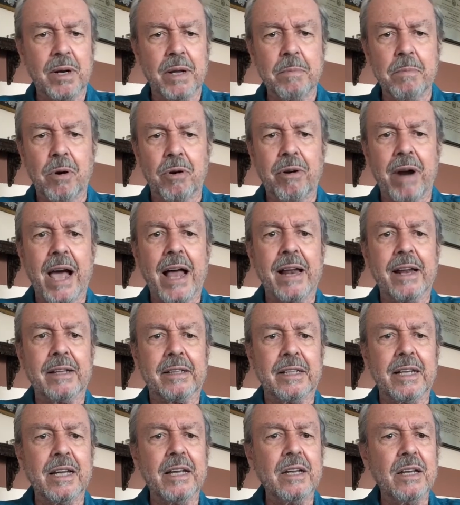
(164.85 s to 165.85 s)

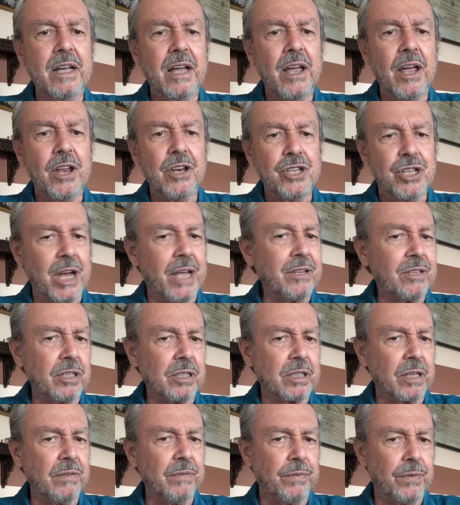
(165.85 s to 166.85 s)
immorality, gender
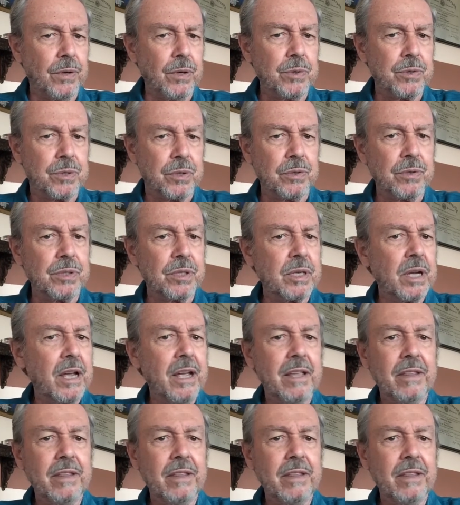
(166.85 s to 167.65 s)
confusions.